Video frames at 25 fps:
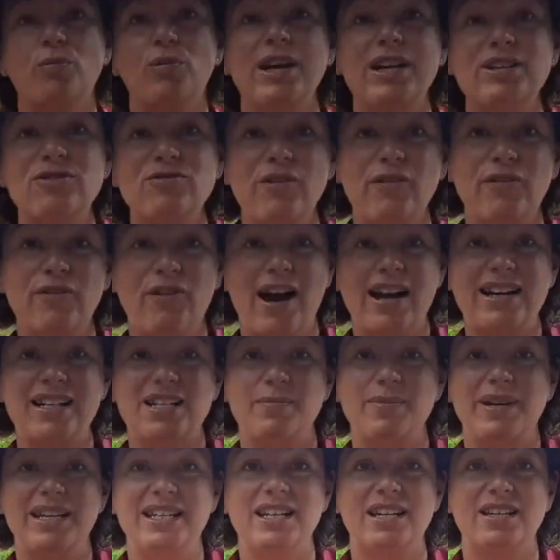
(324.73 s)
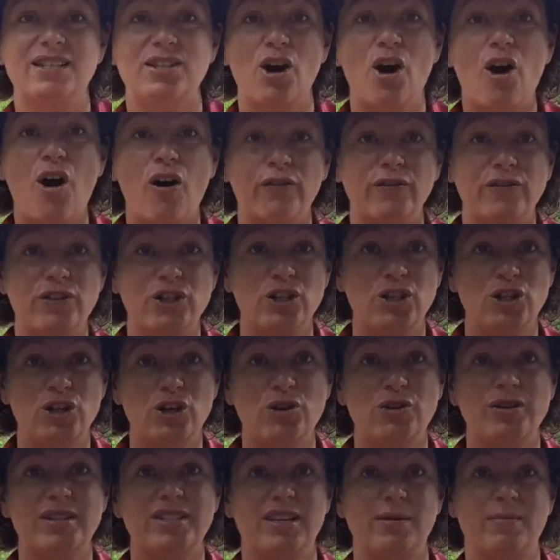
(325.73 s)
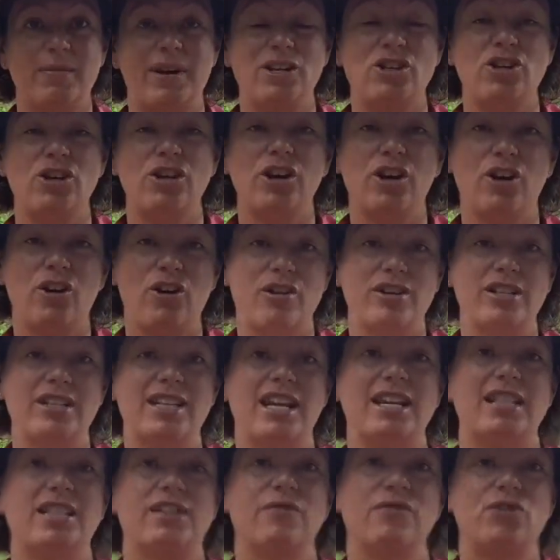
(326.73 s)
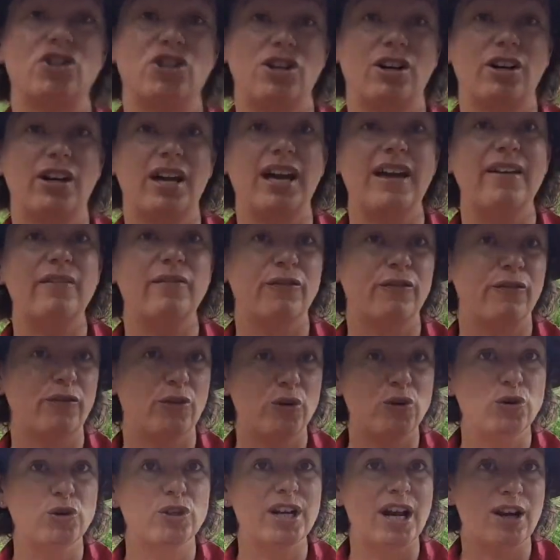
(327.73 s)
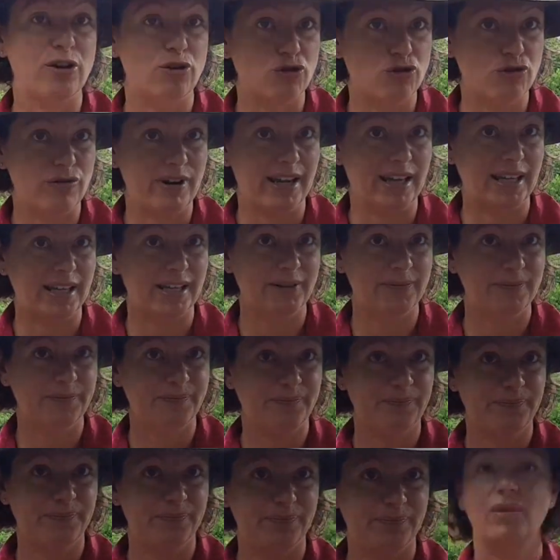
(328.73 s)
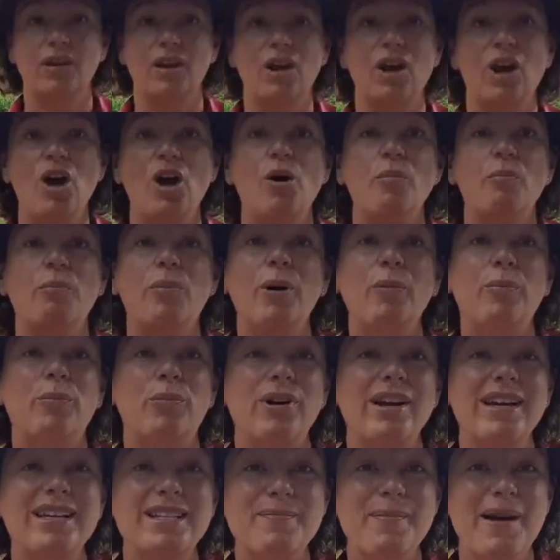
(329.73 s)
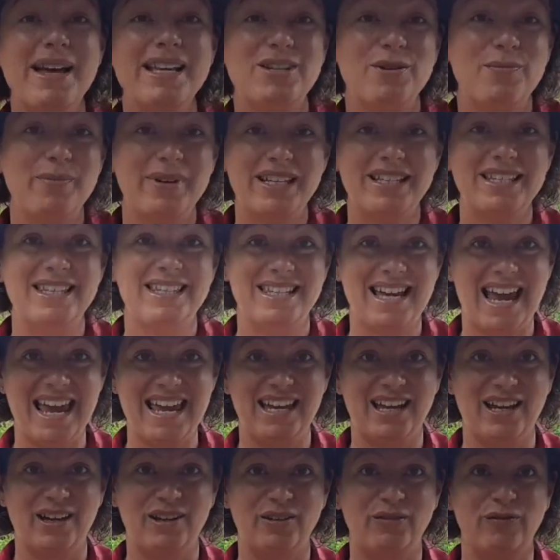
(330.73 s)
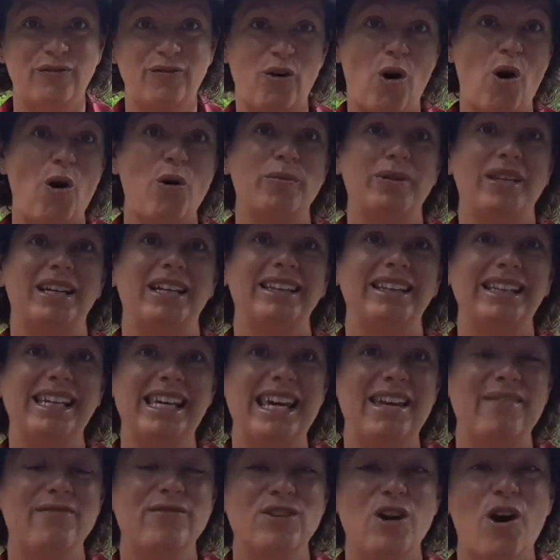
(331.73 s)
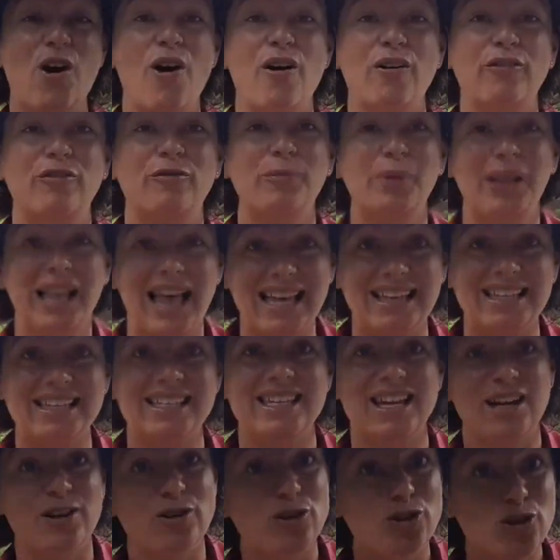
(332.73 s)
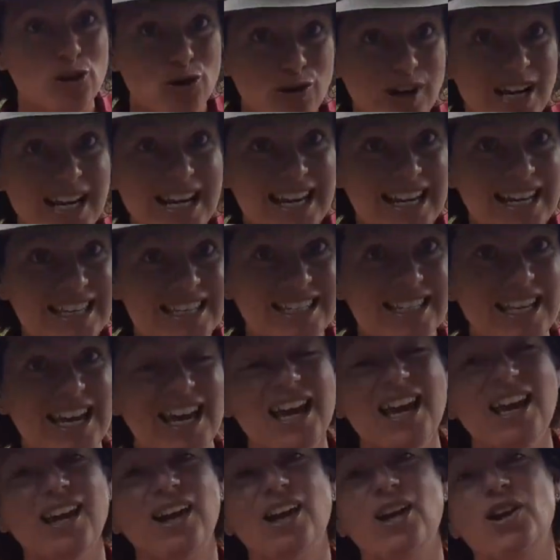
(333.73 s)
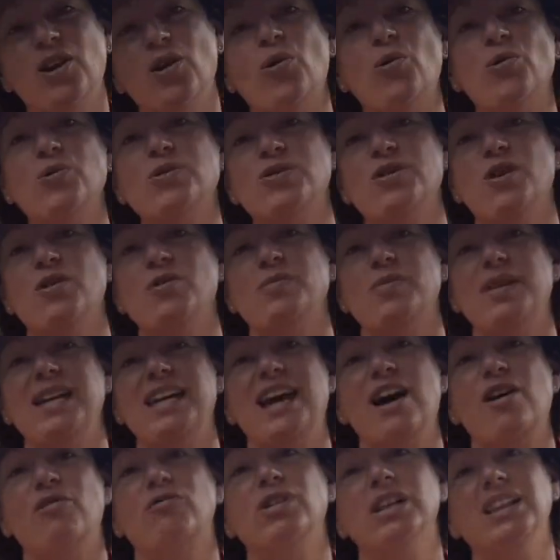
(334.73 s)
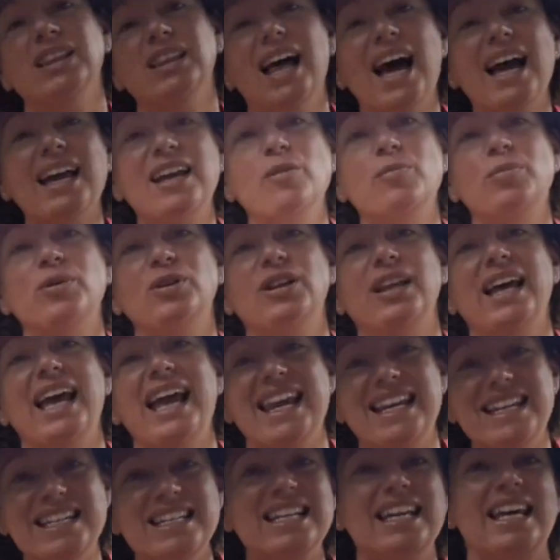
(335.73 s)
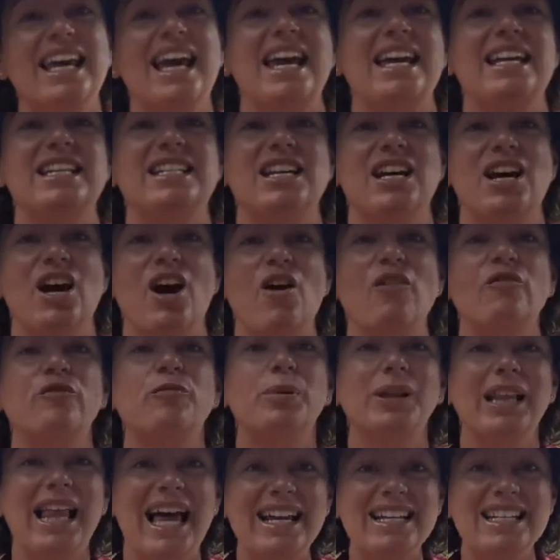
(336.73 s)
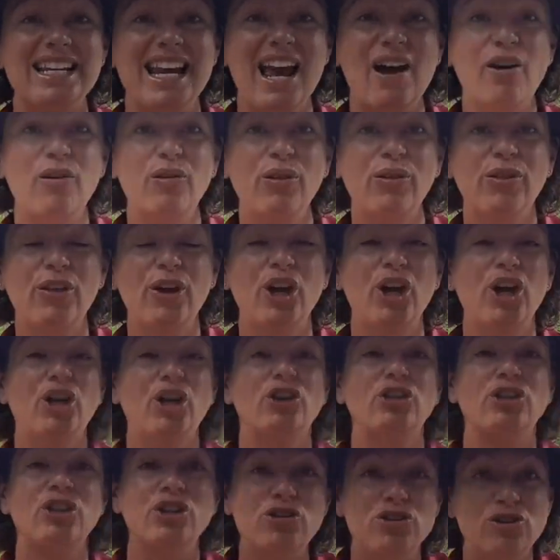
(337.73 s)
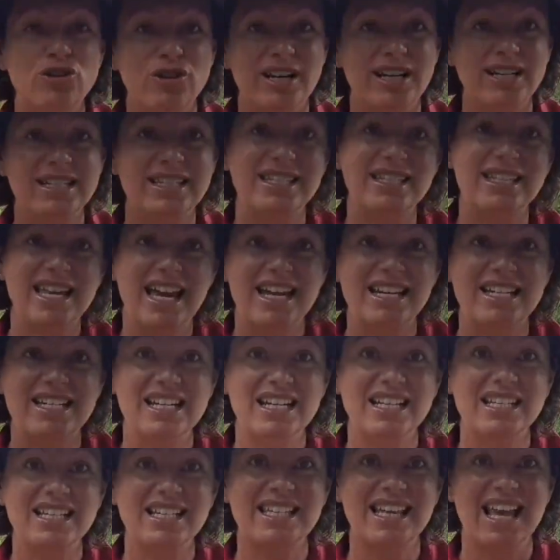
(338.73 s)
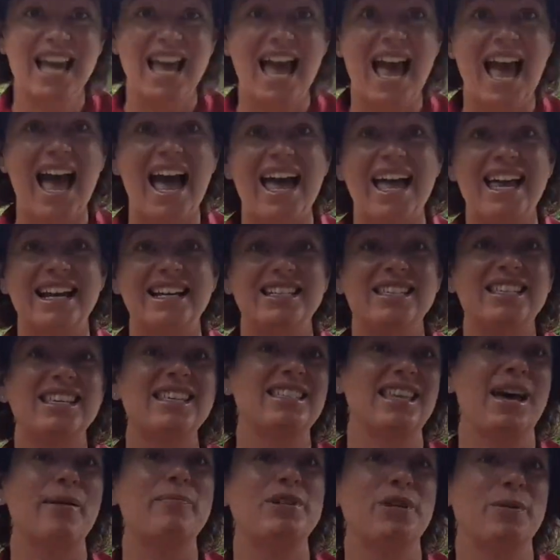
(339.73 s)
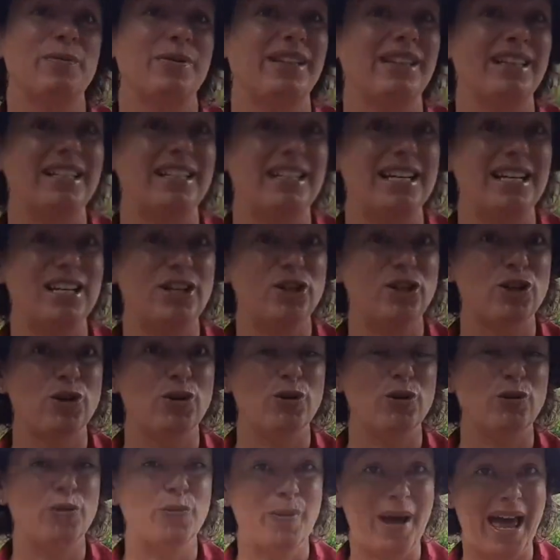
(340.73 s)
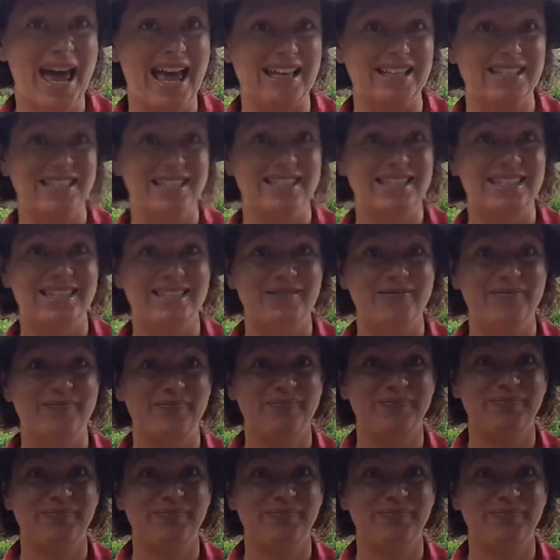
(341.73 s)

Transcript: Brix refractometers are often used to measure the content of sugar in food and drink. But Brix measurements taken from the leaves of plants and trees can also be a reliable indicator of plant health, nutrient status, and susceptibility to pests.